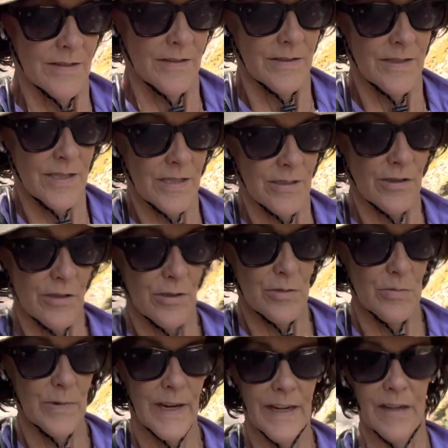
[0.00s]

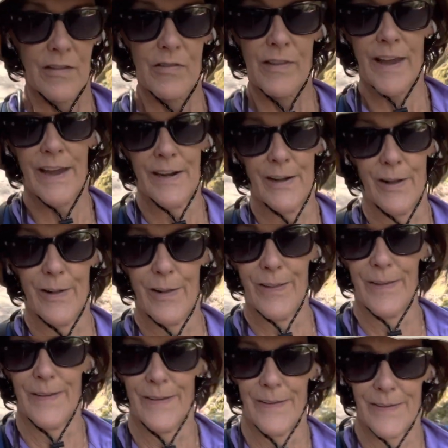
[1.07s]
to get a little...
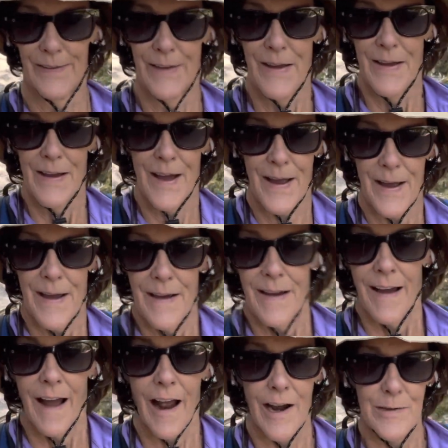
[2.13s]

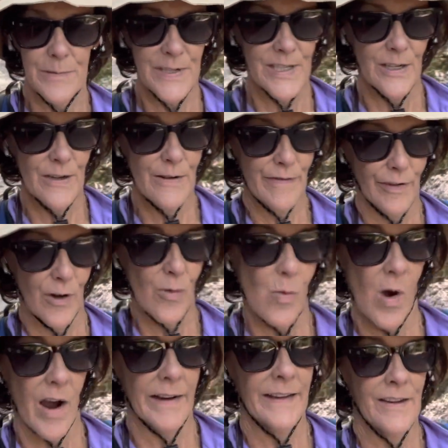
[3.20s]
I was over
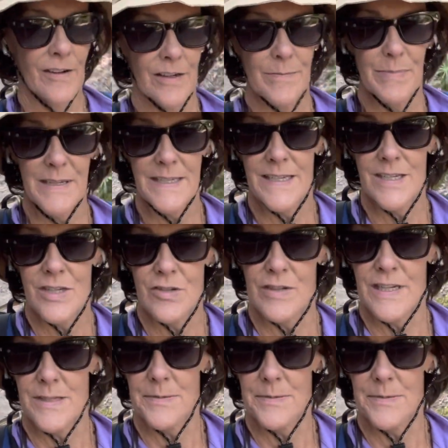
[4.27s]
walking on busy streets